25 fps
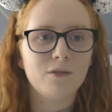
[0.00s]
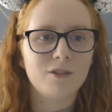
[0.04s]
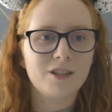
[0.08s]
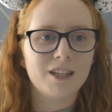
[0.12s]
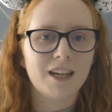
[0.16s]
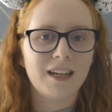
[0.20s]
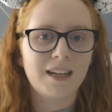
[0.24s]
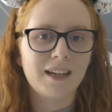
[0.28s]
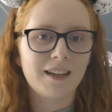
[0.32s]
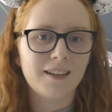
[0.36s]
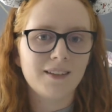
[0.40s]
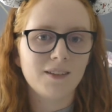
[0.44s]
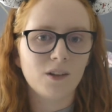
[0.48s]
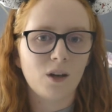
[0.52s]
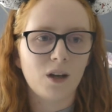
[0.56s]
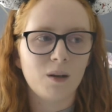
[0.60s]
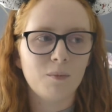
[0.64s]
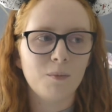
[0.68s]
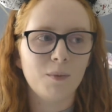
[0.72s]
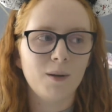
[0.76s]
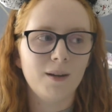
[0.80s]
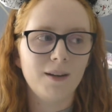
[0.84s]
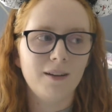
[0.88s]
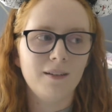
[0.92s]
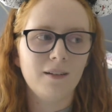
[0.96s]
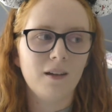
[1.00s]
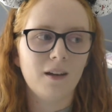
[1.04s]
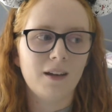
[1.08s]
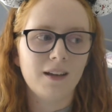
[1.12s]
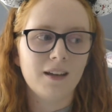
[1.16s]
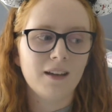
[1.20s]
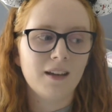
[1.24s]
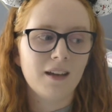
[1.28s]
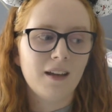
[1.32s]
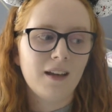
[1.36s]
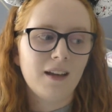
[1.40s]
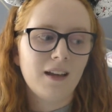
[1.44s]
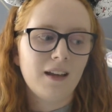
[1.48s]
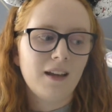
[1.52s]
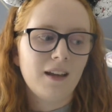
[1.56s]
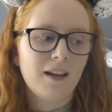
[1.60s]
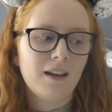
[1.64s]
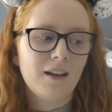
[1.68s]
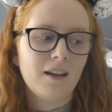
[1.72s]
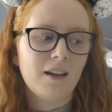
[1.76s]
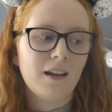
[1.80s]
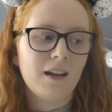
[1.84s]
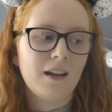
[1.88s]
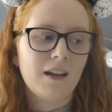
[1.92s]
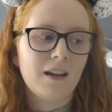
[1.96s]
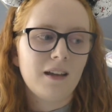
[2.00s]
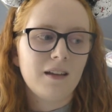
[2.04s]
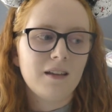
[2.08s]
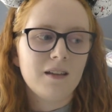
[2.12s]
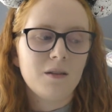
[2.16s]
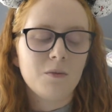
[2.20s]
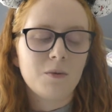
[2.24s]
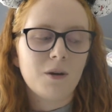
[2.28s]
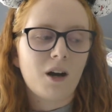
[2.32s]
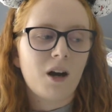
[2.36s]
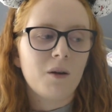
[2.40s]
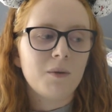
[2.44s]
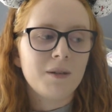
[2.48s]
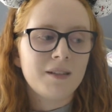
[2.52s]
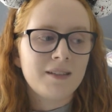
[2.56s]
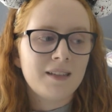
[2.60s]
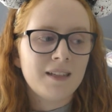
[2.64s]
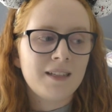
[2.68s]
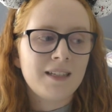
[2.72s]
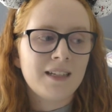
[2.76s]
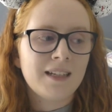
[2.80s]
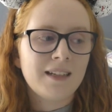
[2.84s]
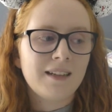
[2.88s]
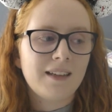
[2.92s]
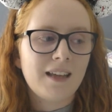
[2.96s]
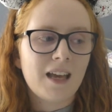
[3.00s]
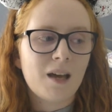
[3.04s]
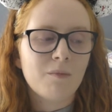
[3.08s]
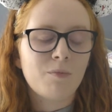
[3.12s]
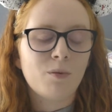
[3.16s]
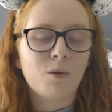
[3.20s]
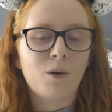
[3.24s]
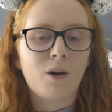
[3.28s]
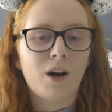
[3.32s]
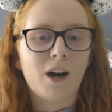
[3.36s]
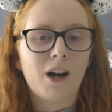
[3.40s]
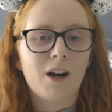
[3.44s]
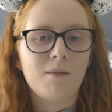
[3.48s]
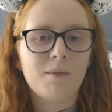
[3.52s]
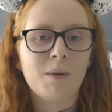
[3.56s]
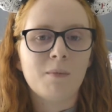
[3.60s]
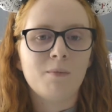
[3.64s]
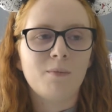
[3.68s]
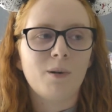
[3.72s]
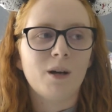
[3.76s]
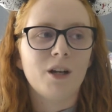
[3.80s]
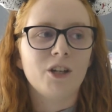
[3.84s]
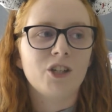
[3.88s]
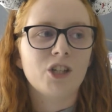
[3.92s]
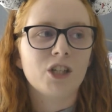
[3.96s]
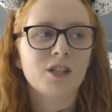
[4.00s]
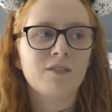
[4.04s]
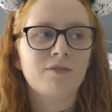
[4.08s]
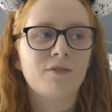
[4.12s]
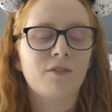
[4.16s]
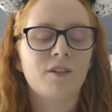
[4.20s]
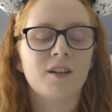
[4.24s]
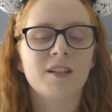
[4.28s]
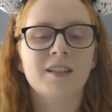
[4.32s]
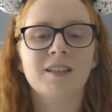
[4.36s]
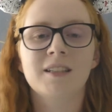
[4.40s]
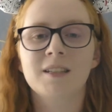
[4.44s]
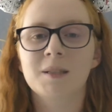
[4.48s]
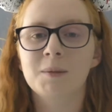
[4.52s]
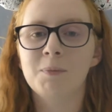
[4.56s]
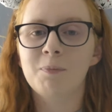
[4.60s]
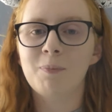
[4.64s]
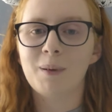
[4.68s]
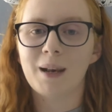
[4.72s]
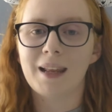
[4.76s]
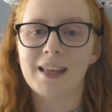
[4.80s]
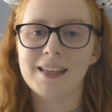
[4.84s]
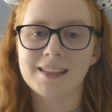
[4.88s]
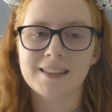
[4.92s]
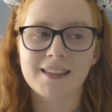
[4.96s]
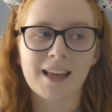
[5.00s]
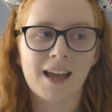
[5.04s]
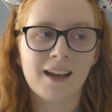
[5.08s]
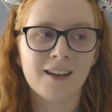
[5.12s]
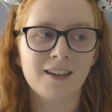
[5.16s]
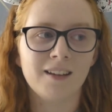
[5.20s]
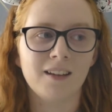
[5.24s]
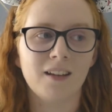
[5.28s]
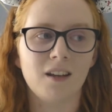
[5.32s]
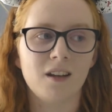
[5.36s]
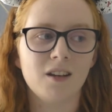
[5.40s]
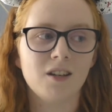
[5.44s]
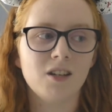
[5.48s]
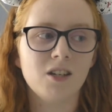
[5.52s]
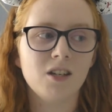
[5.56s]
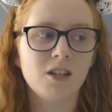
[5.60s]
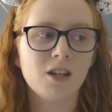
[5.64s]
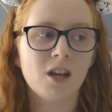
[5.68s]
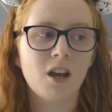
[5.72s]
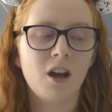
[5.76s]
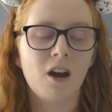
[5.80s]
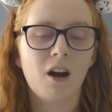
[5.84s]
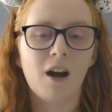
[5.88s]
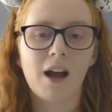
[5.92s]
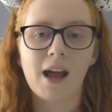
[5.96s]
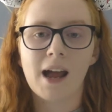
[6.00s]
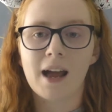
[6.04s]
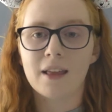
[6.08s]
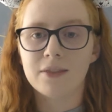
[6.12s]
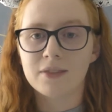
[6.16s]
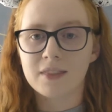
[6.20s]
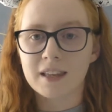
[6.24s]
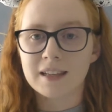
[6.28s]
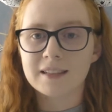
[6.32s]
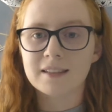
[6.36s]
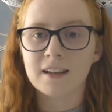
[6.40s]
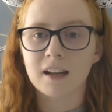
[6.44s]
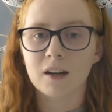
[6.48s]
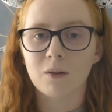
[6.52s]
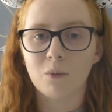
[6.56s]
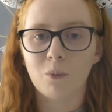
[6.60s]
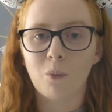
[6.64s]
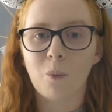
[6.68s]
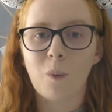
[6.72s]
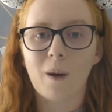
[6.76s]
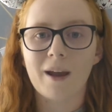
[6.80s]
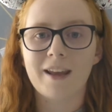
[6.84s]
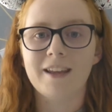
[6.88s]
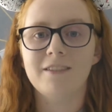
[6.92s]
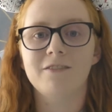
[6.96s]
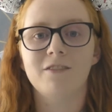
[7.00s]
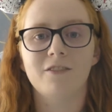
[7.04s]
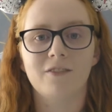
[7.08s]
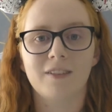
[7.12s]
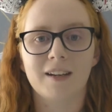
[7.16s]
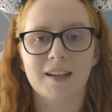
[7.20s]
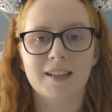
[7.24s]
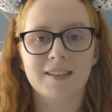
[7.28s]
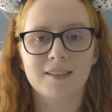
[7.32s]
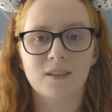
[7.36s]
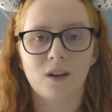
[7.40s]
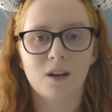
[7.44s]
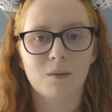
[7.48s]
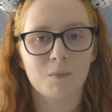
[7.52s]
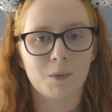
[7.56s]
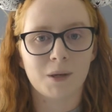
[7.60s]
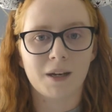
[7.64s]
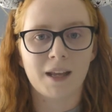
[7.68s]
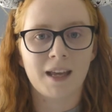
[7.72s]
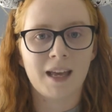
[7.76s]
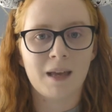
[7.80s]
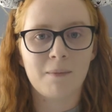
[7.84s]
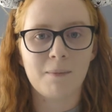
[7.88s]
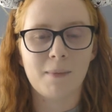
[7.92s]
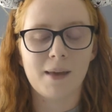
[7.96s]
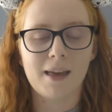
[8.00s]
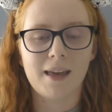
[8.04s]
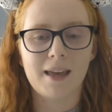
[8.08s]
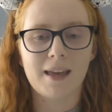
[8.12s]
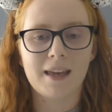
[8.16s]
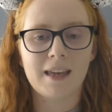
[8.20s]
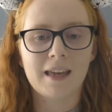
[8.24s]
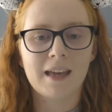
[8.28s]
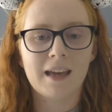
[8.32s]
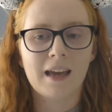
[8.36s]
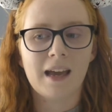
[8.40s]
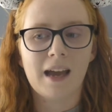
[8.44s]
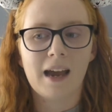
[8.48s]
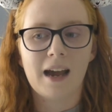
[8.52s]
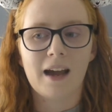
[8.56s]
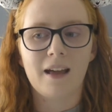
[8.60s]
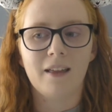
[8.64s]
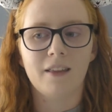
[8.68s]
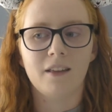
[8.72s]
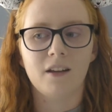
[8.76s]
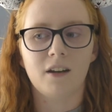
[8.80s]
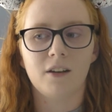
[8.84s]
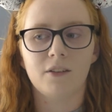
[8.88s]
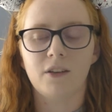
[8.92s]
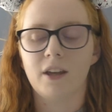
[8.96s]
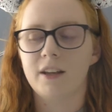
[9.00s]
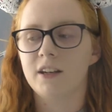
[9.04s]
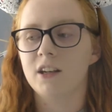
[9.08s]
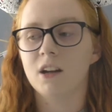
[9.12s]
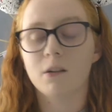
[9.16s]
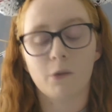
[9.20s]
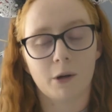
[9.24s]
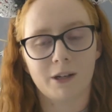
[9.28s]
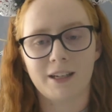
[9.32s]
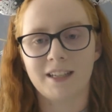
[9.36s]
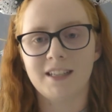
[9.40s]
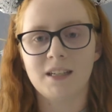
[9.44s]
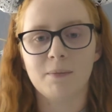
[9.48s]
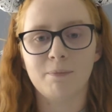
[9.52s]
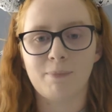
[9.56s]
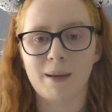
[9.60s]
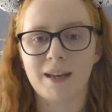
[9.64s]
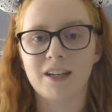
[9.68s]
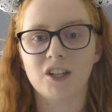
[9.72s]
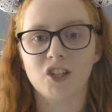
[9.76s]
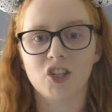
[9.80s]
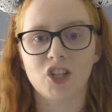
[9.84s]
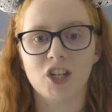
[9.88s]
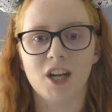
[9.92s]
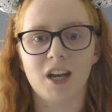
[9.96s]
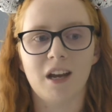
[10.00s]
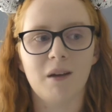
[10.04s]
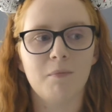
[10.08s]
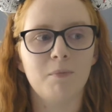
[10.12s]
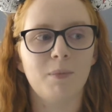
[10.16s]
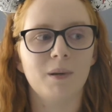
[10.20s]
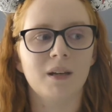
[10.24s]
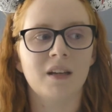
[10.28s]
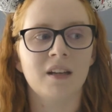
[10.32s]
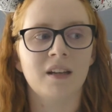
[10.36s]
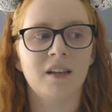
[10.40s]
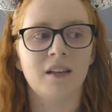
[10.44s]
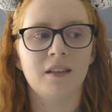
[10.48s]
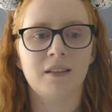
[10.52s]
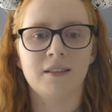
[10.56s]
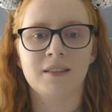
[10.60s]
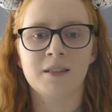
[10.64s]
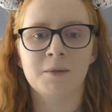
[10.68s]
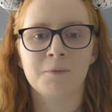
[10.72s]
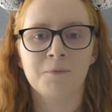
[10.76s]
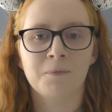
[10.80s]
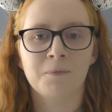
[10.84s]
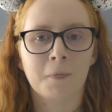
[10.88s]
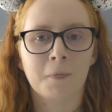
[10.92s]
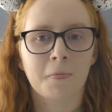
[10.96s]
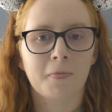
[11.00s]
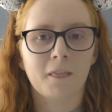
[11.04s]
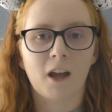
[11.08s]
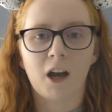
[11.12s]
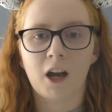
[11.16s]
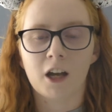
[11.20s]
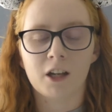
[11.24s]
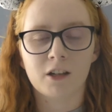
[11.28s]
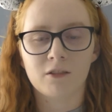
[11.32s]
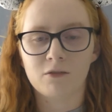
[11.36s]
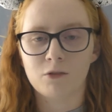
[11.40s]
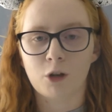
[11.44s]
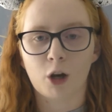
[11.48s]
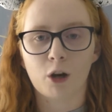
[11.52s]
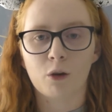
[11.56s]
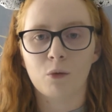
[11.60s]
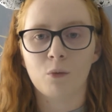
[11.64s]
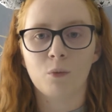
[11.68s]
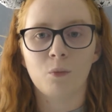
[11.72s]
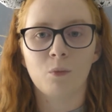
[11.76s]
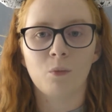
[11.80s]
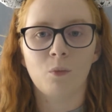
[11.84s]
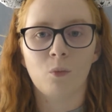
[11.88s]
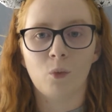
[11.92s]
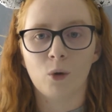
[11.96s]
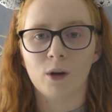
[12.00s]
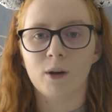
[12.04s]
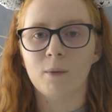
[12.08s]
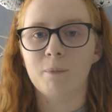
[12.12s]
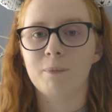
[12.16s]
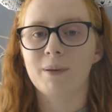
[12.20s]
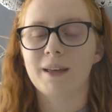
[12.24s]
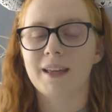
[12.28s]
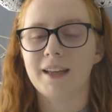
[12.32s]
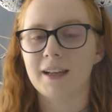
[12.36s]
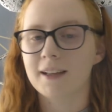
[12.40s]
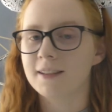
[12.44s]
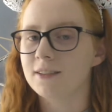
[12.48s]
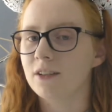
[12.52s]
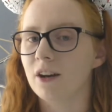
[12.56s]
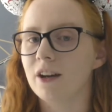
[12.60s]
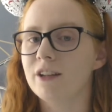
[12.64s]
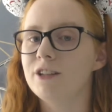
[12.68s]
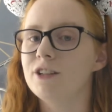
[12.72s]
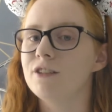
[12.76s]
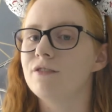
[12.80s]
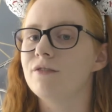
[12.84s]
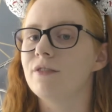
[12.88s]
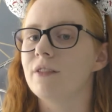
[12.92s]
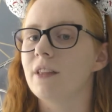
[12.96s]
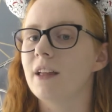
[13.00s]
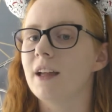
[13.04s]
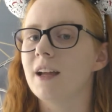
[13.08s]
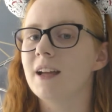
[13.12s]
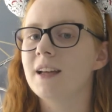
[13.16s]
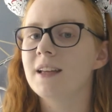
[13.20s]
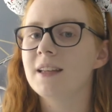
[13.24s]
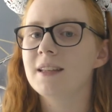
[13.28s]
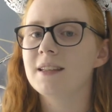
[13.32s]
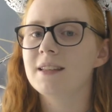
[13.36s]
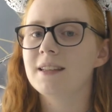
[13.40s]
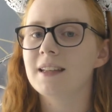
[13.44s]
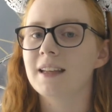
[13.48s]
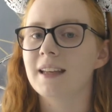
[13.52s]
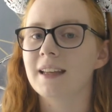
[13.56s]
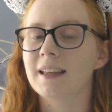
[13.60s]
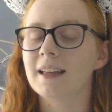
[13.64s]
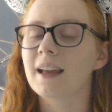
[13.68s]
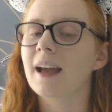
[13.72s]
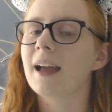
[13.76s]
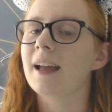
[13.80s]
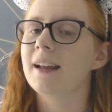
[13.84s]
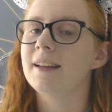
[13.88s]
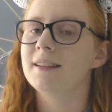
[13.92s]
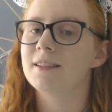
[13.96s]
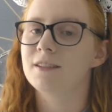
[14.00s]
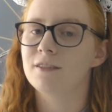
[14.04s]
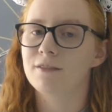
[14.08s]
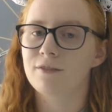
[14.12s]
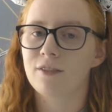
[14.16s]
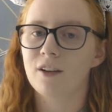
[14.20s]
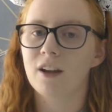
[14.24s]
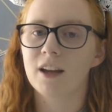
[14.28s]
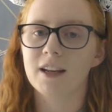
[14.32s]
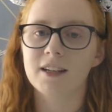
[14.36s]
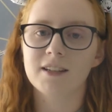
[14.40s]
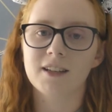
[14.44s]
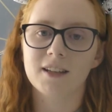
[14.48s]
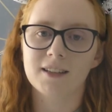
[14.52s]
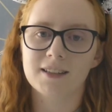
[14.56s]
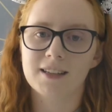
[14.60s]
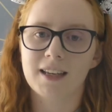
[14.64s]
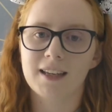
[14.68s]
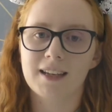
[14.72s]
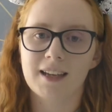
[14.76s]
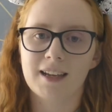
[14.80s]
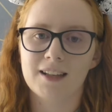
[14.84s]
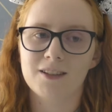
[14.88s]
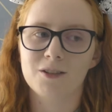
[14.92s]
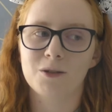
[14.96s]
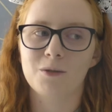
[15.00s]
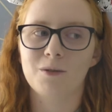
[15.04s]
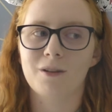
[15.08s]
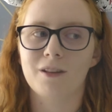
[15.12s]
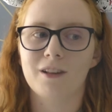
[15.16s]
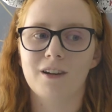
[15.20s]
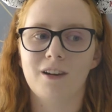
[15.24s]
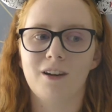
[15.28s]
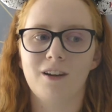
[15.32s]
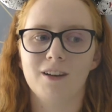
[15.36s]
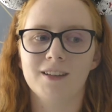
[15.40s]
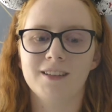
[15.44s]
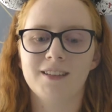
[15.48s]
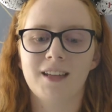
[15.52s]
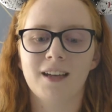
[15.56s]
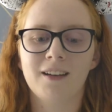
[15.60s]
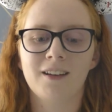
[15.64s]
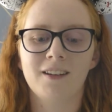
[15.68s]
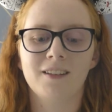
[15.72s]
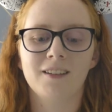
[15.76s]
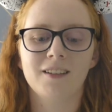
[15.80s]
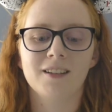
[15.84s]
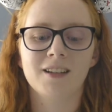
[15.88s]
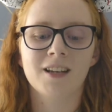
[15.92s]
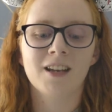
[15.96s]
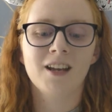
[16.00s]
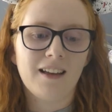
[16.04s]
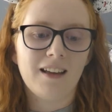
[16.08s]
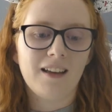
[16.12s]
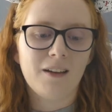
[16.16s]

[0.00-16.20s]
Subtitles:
day excitement. Like, I was sitting in the airport, I remember, just for a split second, I had this like wave of excitement hit me, and then I was like, no, I need to bench it because I don't want to be excited for this in case the flight does get cancelled at the last second.